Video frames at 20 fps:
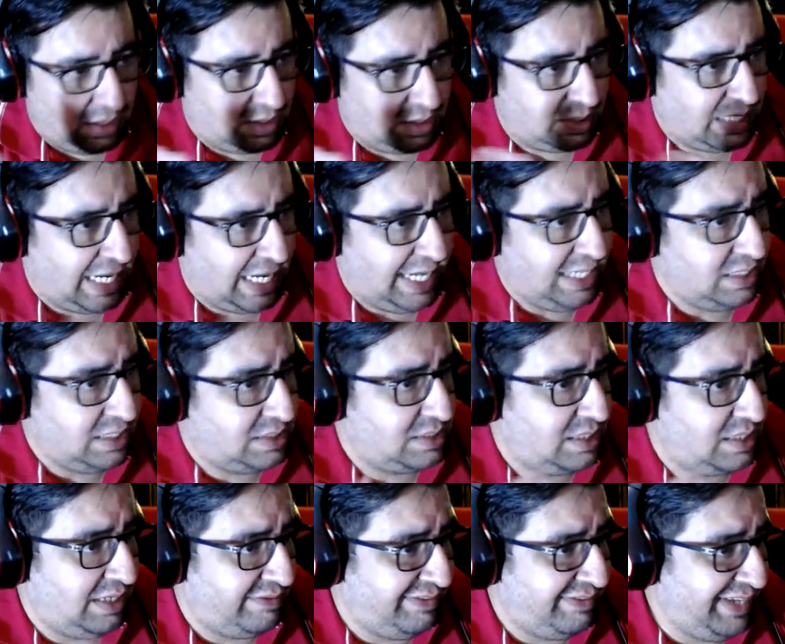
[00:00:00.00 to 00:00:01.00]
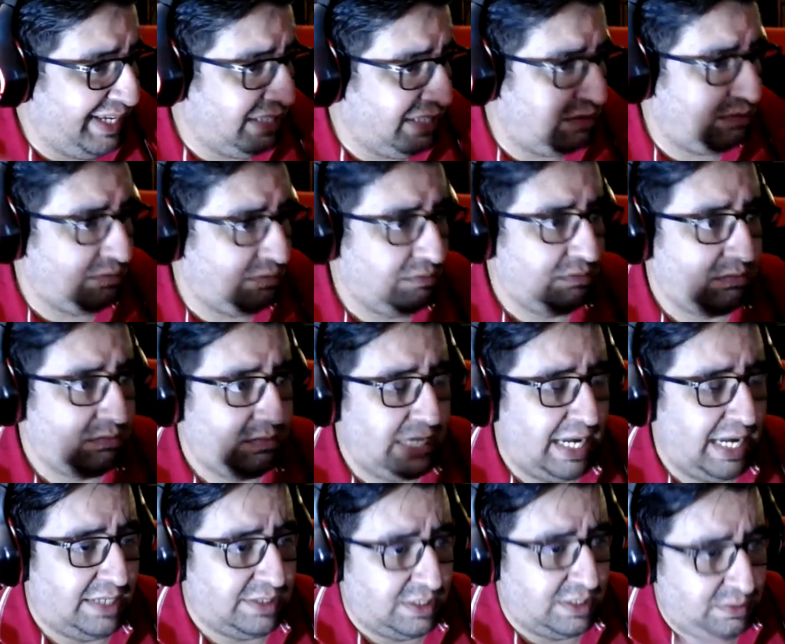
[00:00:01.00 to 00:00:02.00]
guys, Lavdeep,
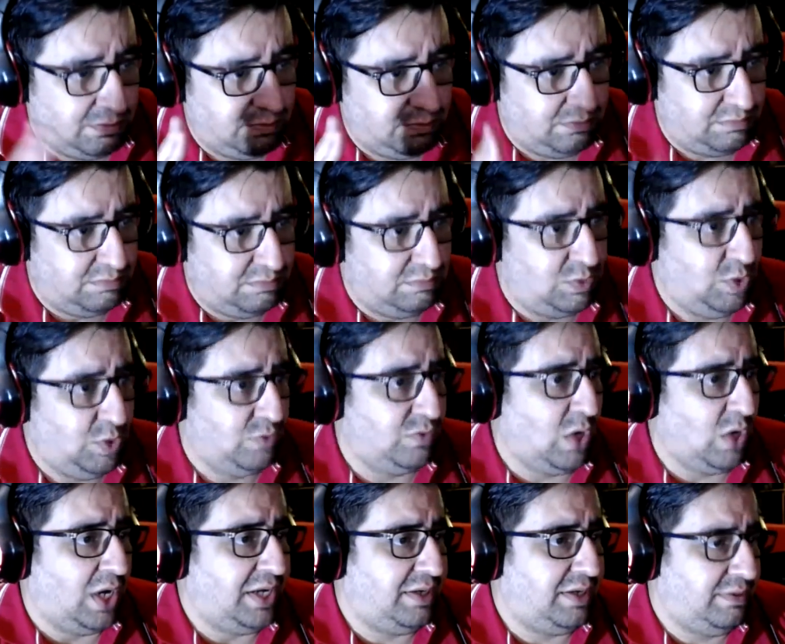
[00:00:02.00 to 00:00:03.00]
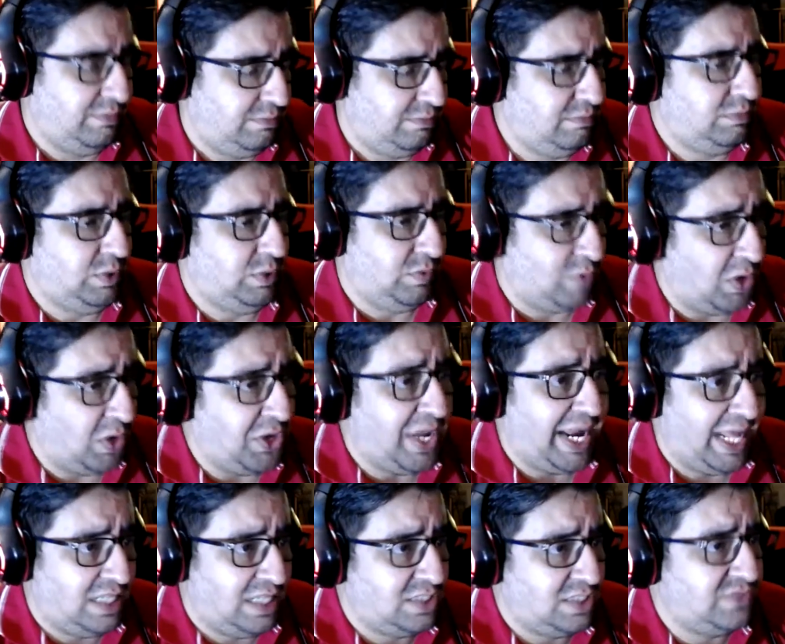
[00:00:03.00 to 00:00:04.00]
Asian, you got your
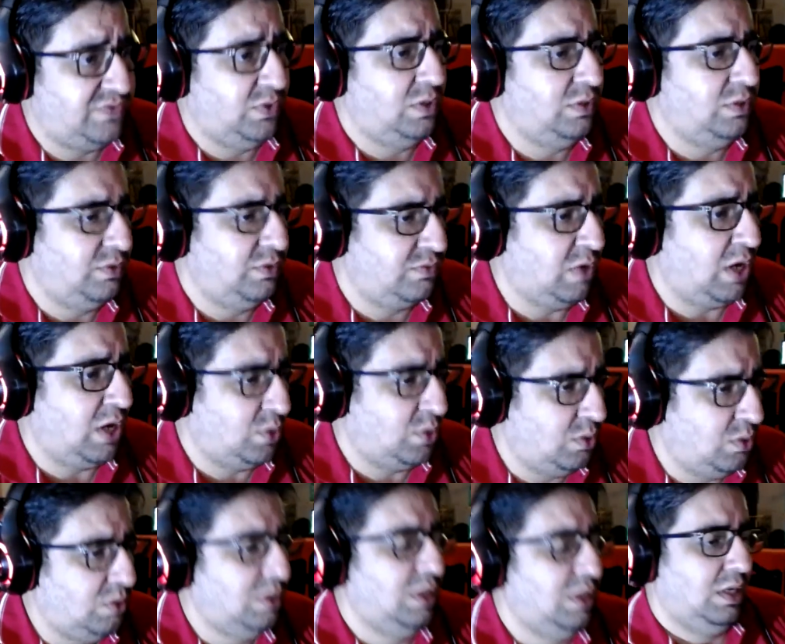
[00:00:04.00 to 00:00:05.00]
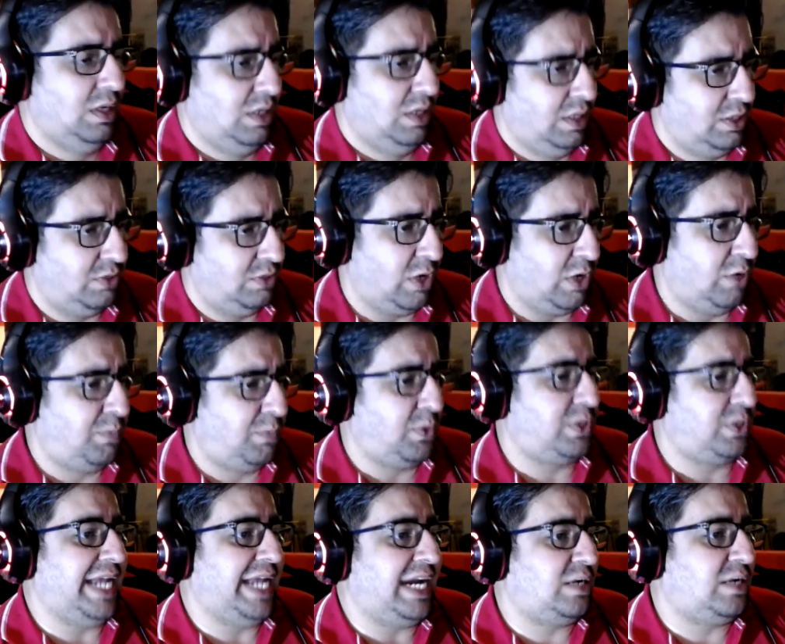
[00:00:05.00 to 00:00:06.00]
hands full. You got to
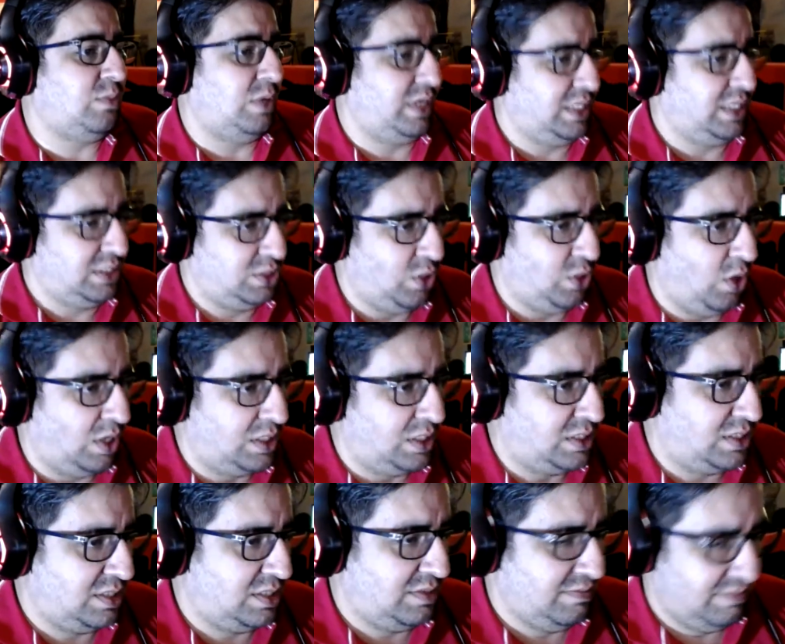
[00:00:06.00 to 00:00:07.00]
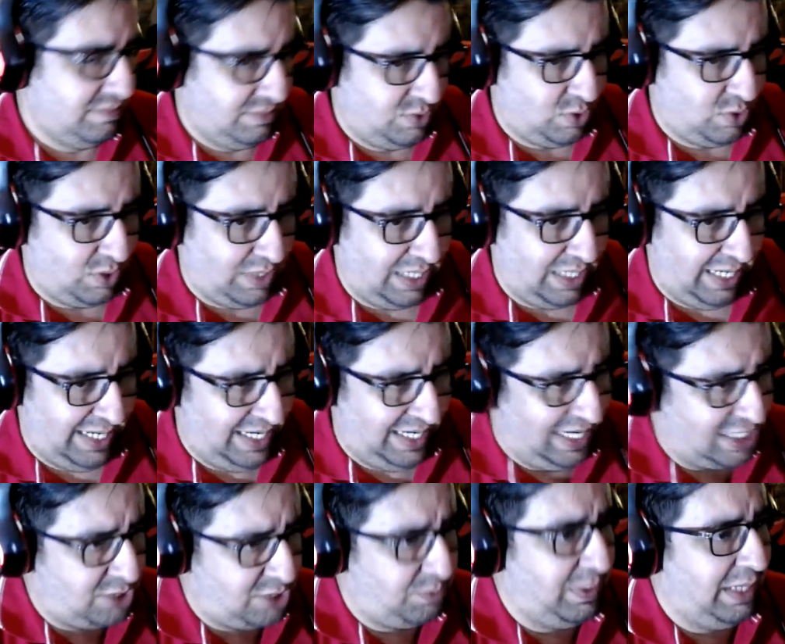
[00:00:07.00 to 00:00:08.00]
protect what is yours. So, and
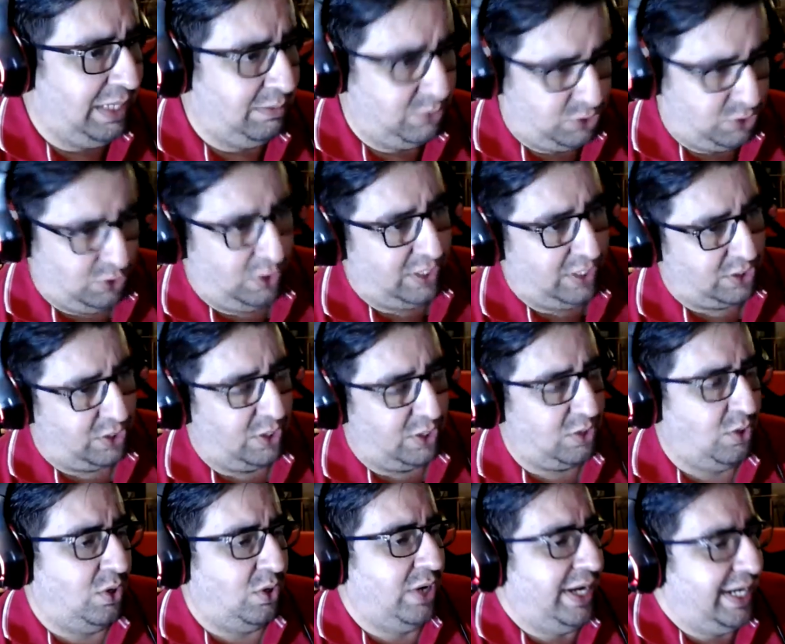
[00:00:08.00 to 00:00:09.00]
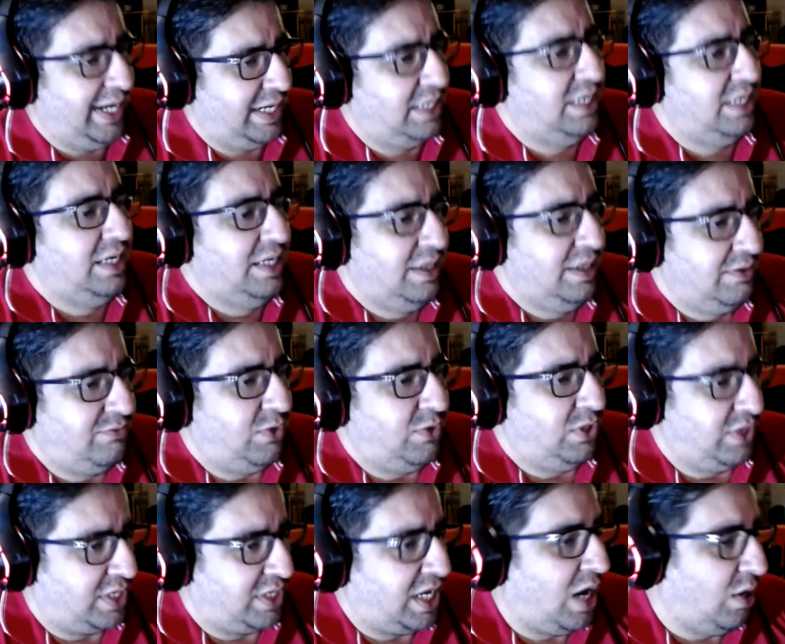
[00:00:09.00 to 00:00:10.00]
Lakshmi, I'm sure is going to go ahead for
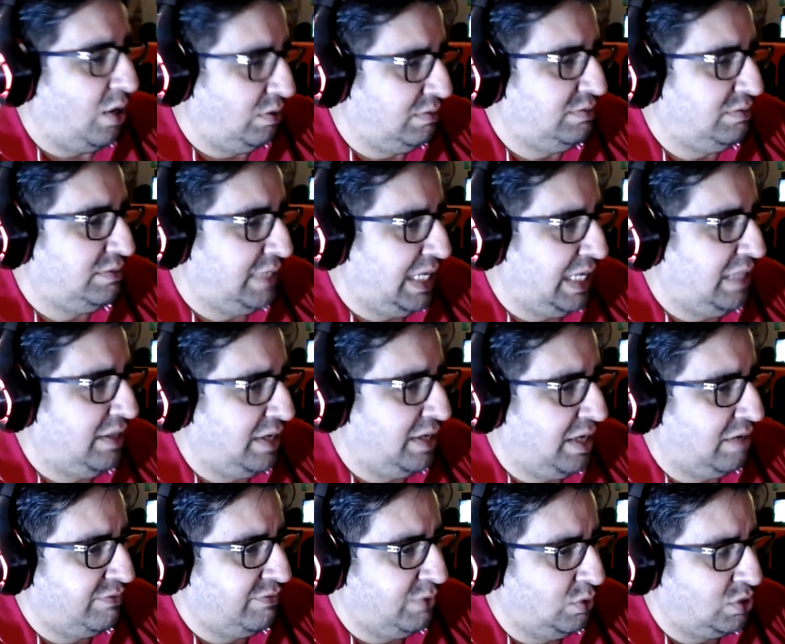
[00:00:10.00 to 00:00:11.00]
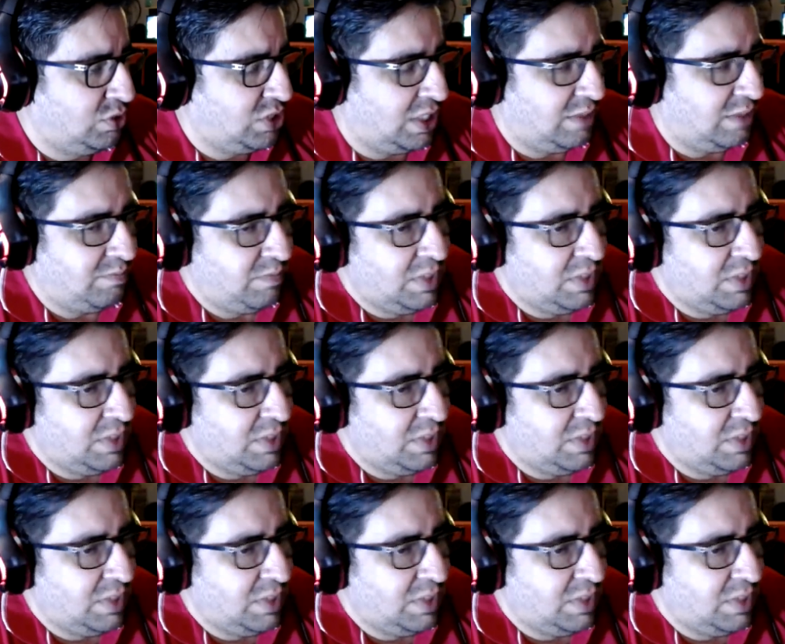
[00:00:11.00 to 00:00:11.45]
the crown in the near future.